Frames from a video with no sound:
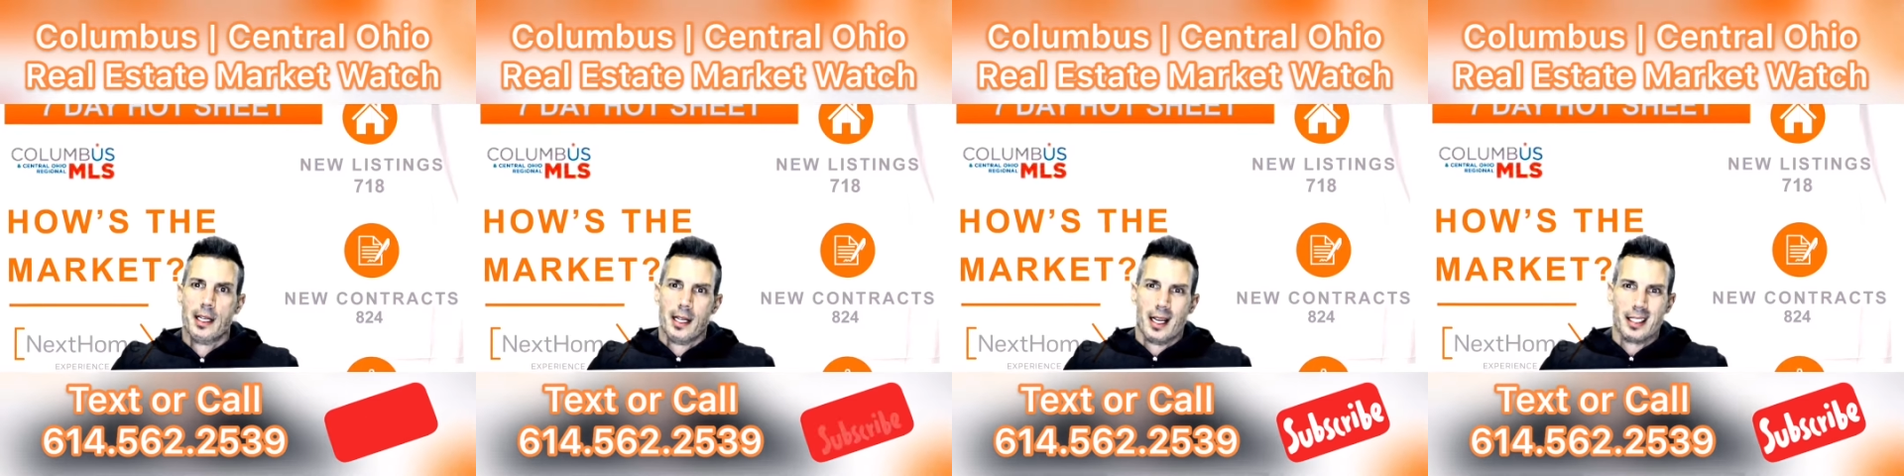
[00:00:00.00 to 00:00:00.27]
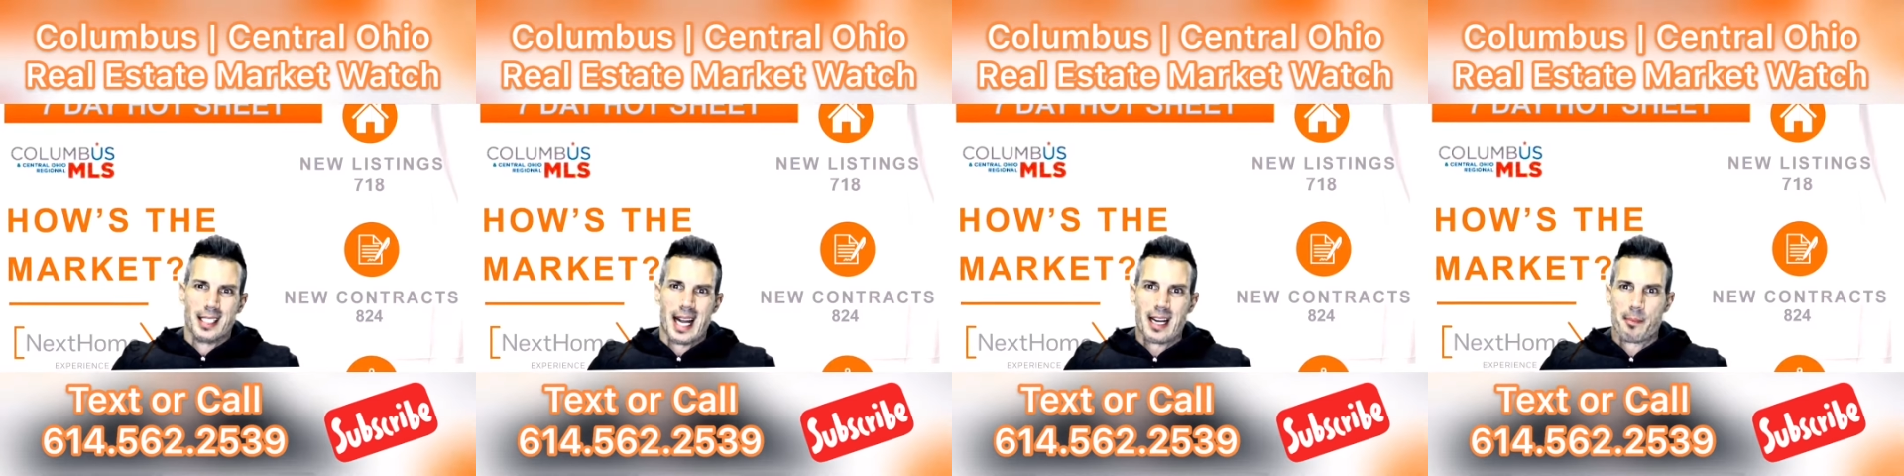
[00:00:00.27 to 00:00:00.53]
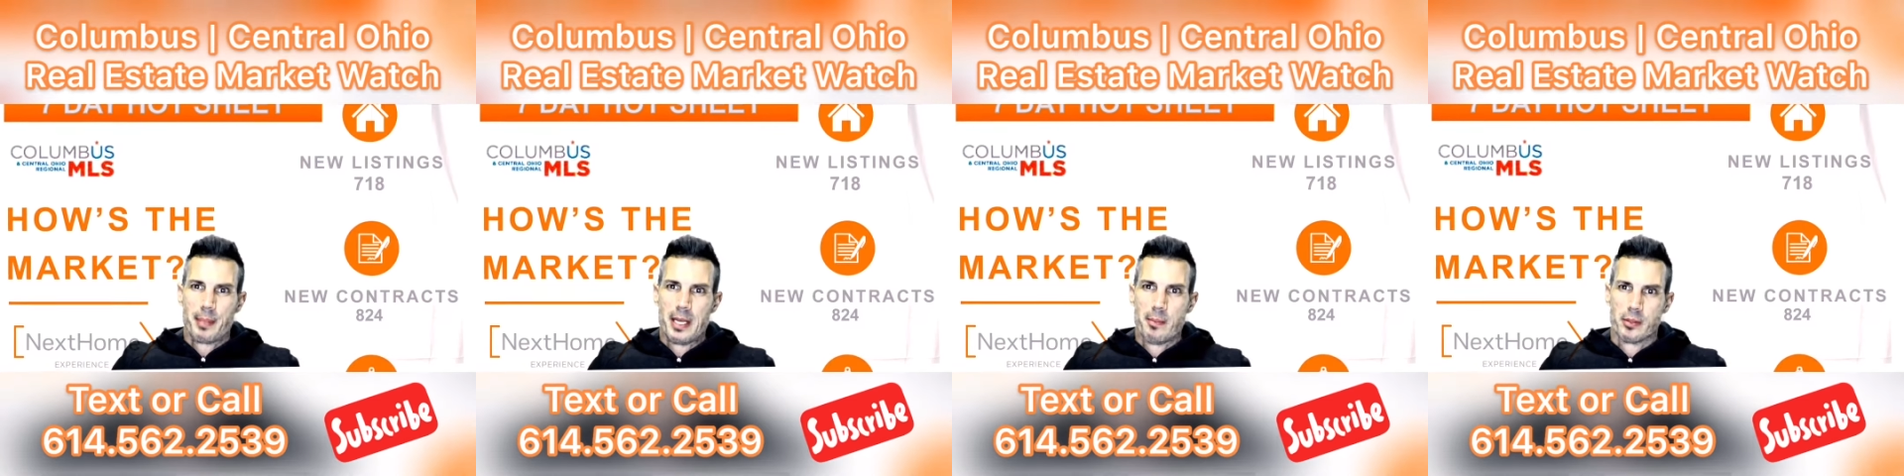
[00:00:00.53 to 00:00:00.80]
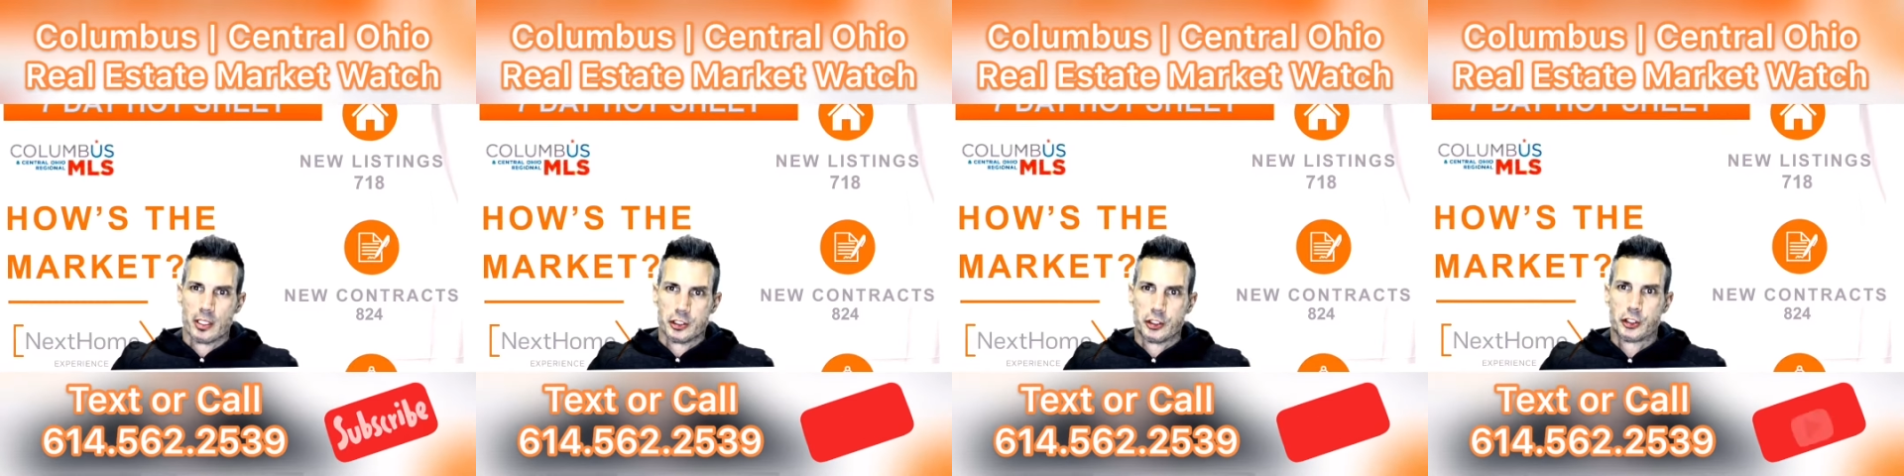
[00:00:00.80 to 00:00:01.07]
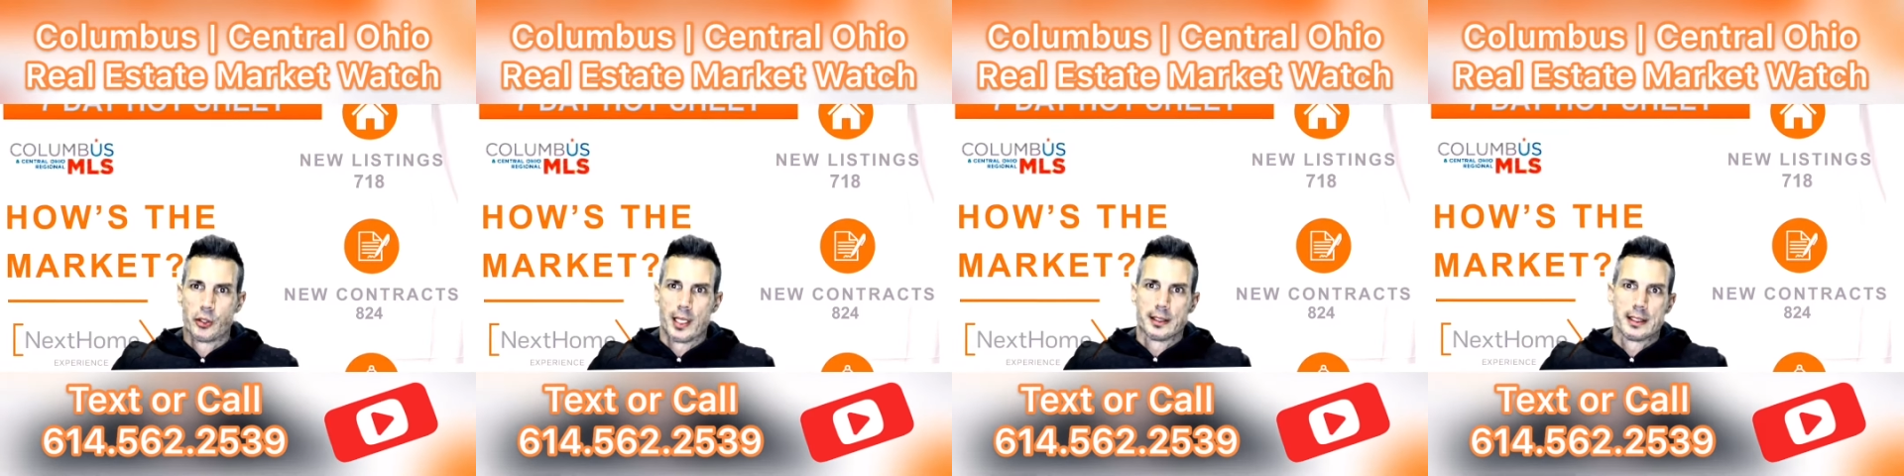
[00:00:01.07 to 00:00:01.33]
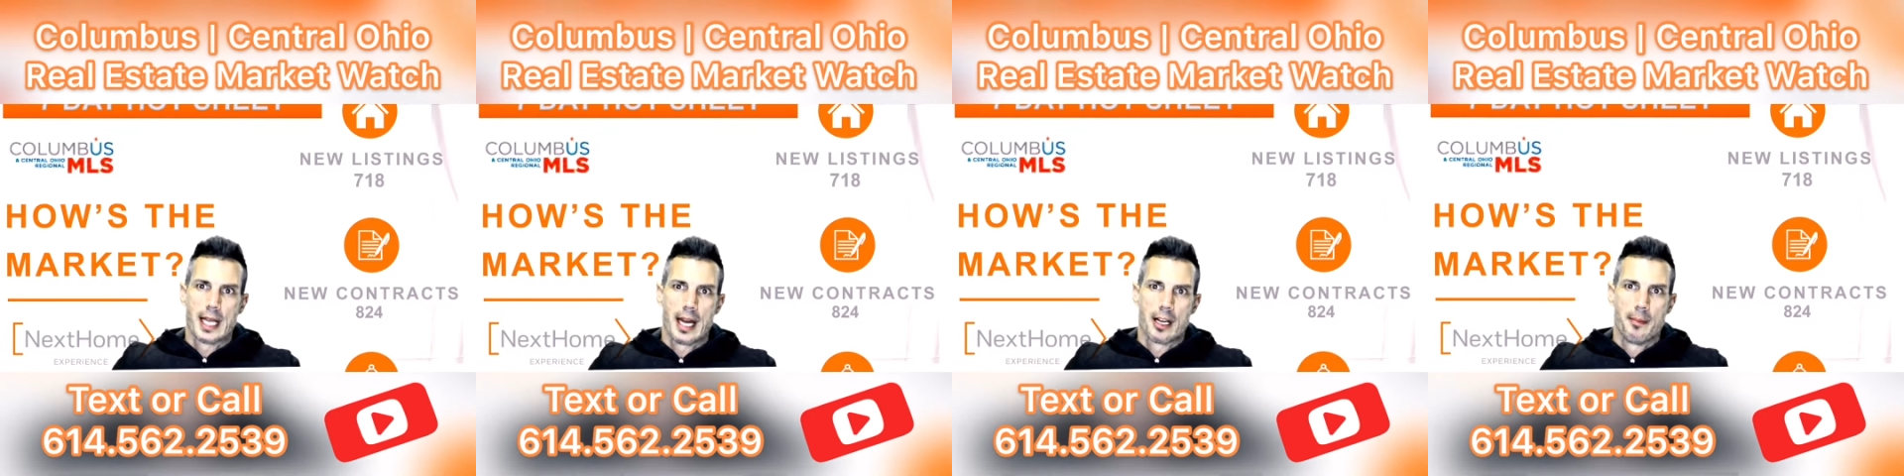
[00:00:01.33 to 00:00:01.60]
A lot of people are stressed
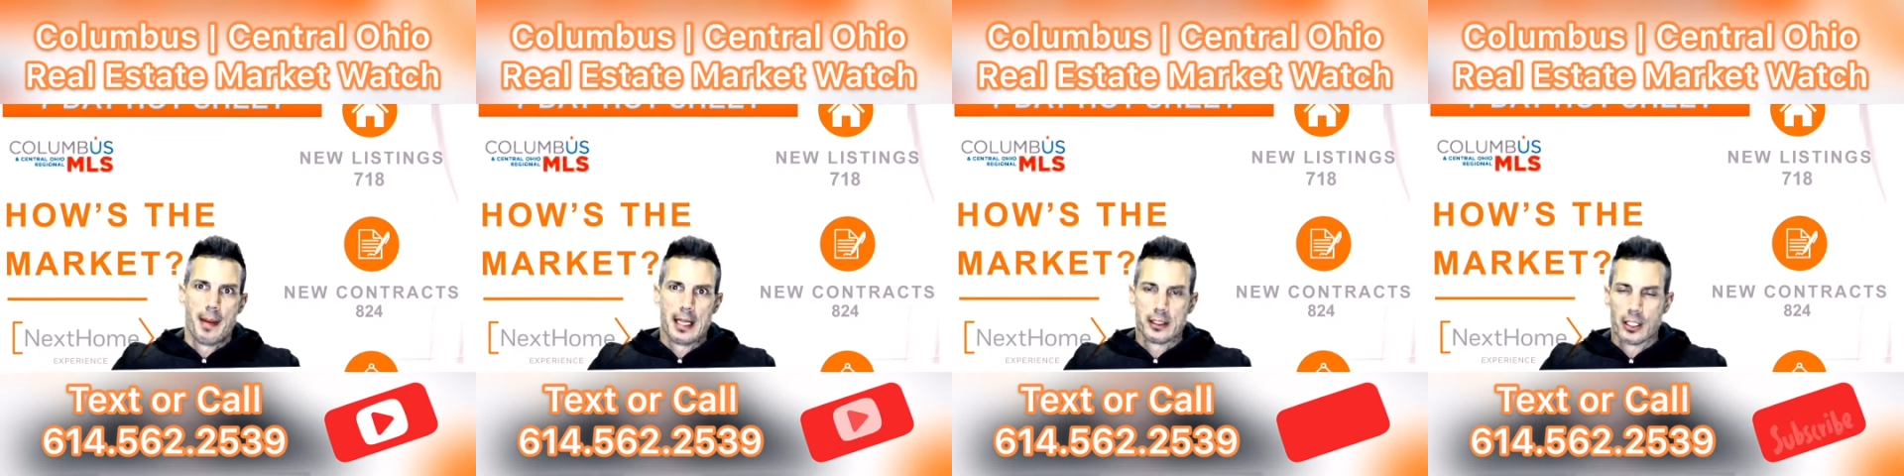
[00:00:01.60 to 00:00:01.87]
out about